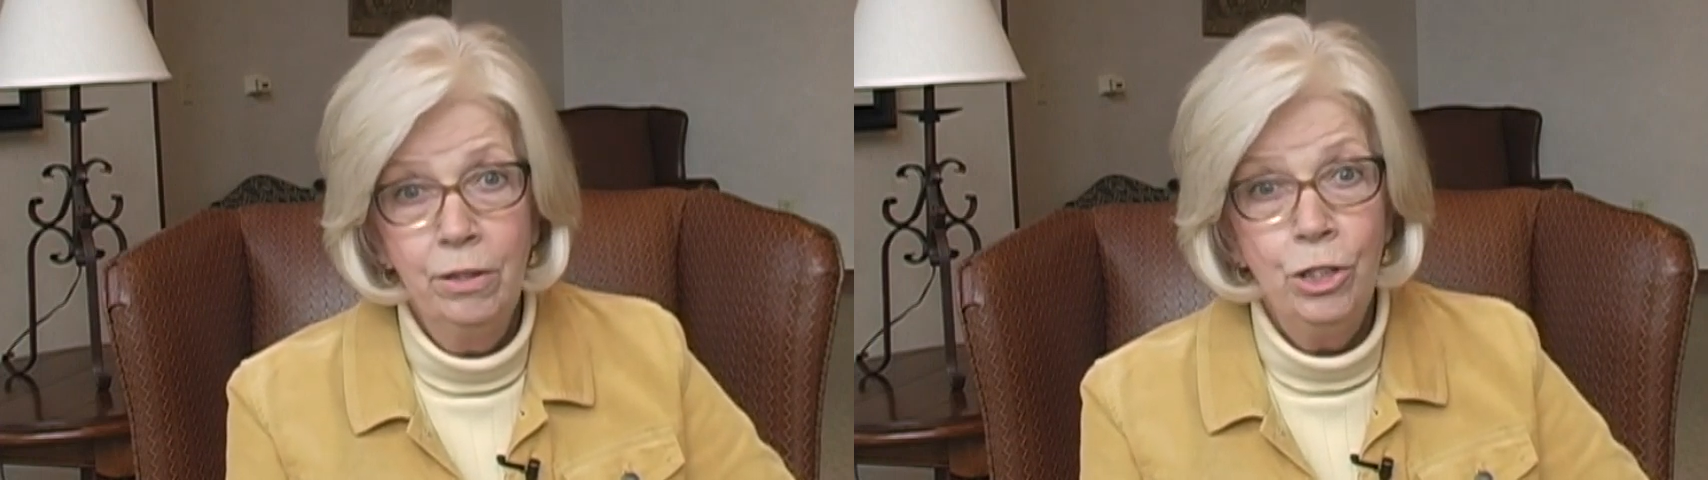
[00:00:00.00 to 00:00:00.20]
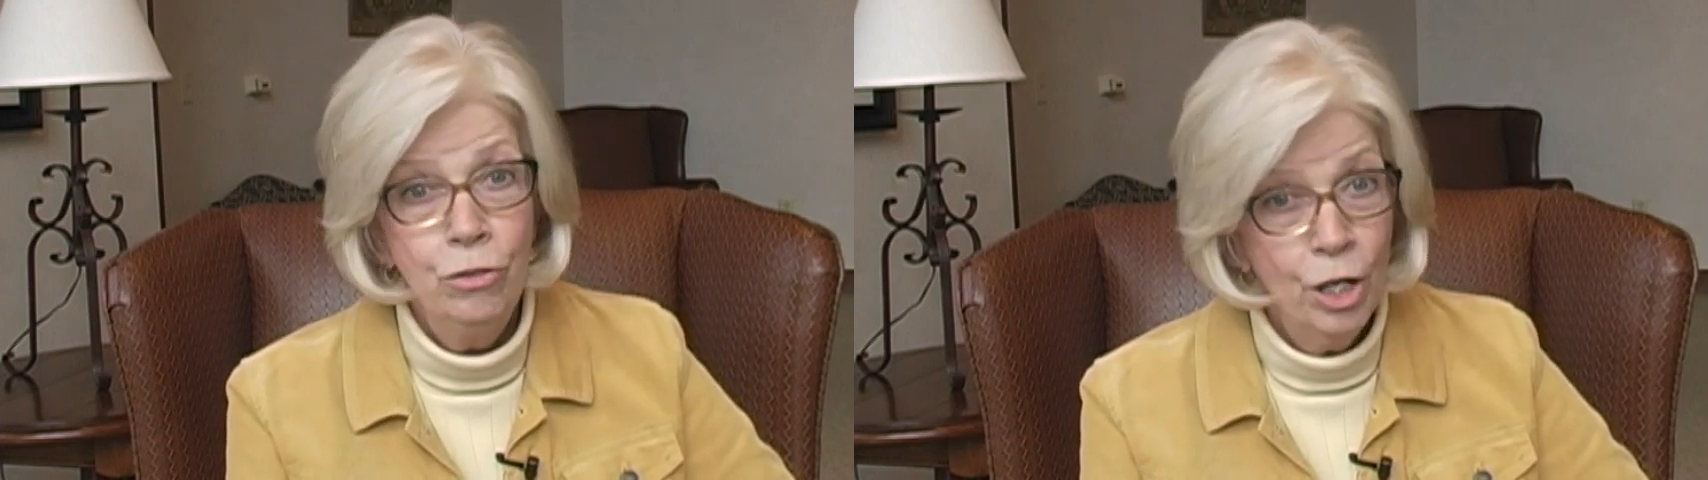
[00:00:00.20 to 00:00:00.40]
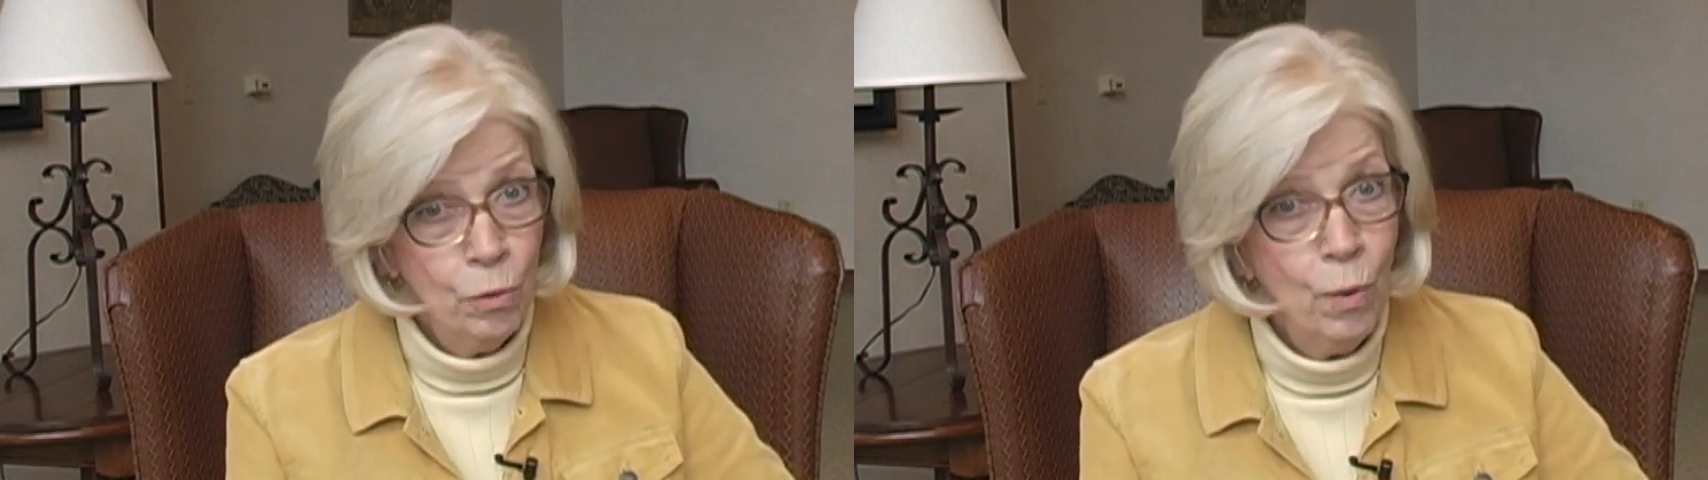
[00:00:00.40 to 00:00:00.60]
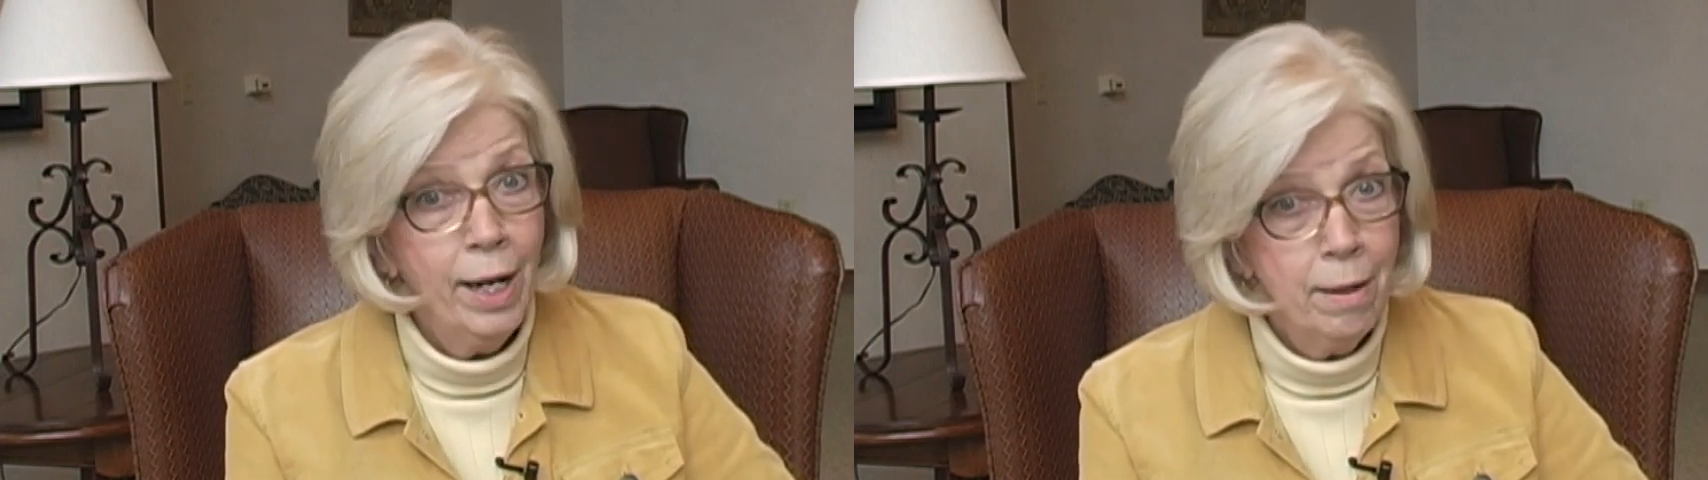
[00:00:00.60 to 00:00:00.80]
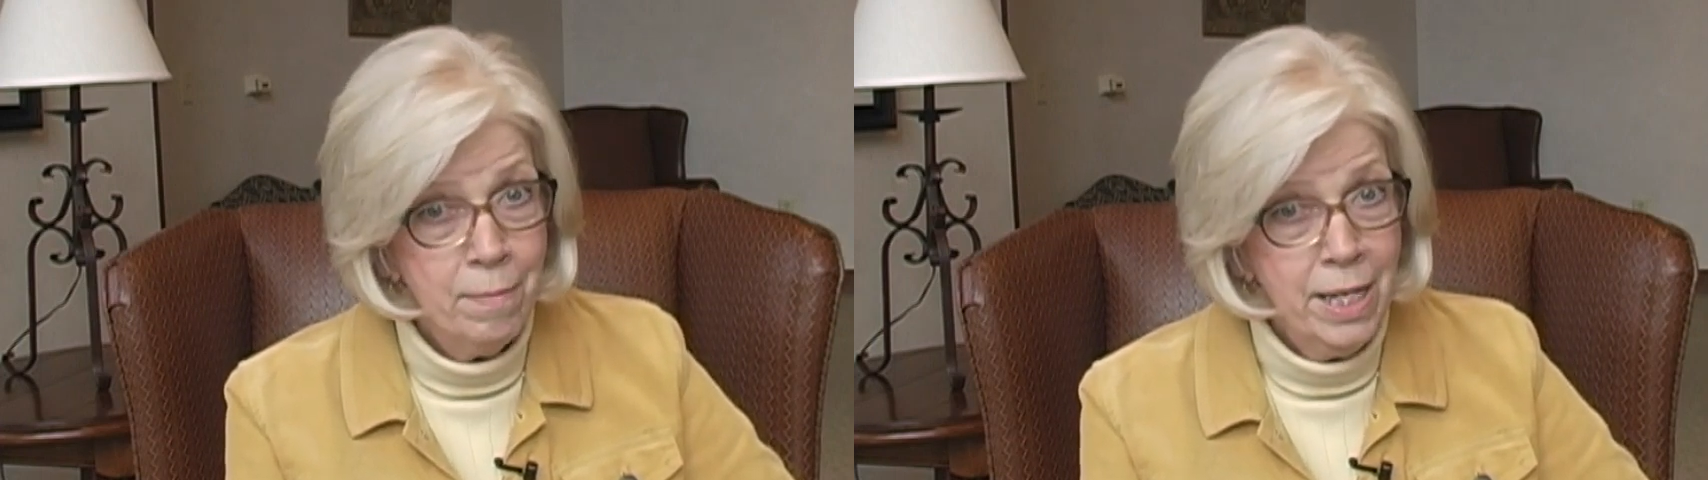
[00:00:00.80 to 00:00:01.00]
Do you know
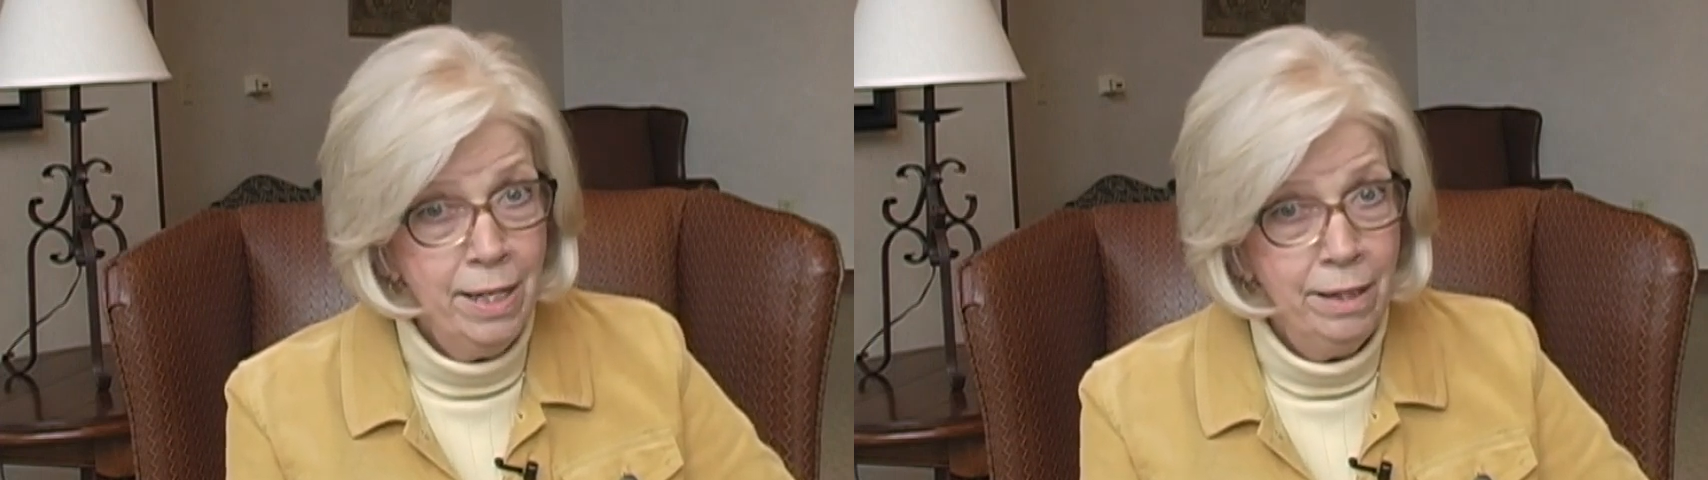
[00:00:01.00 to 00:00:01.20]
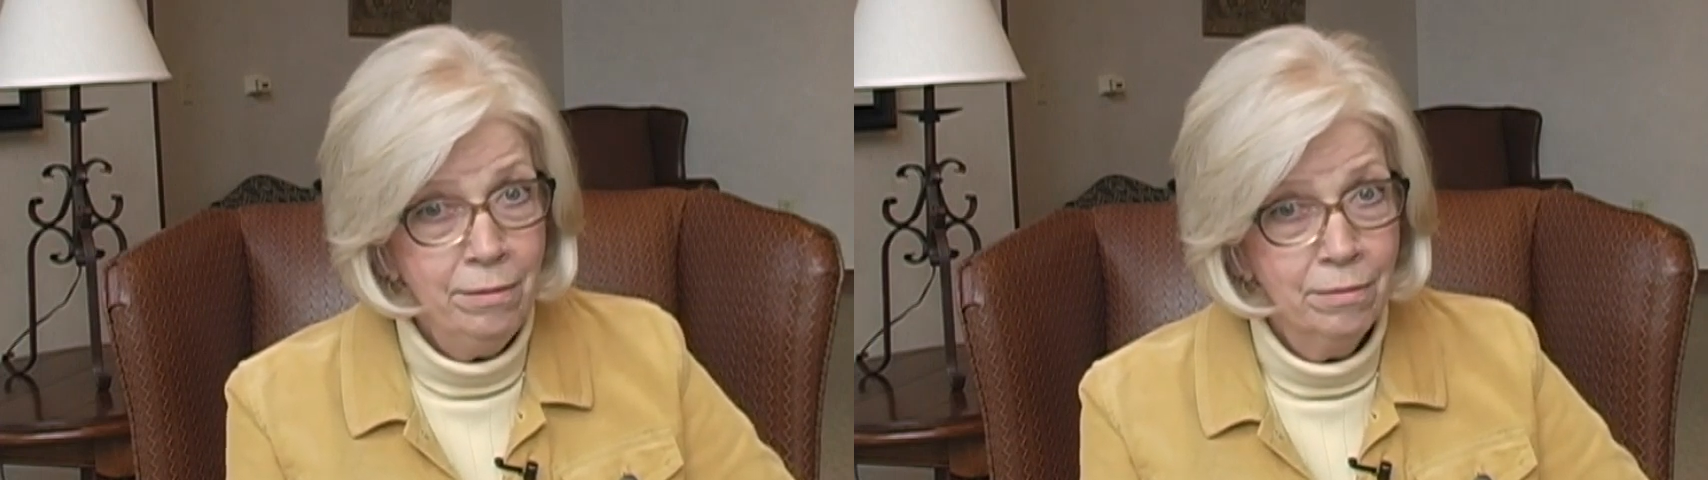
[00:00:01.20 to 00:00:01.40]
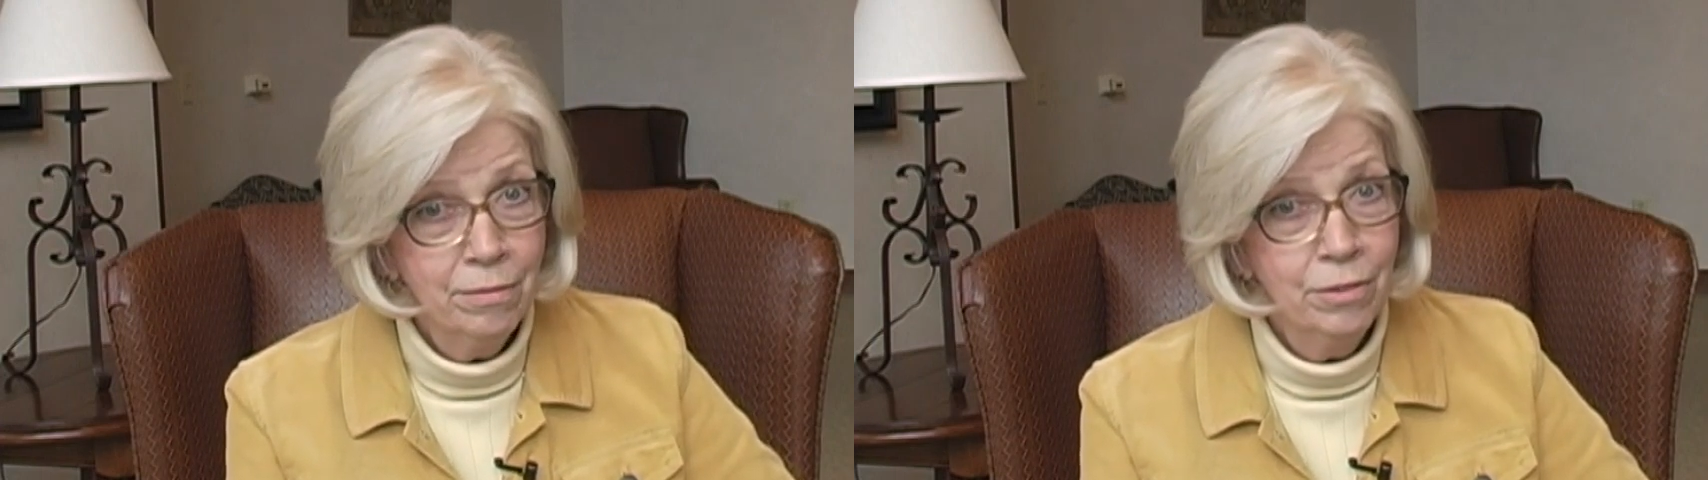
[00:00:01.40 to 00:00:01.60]
what I mean?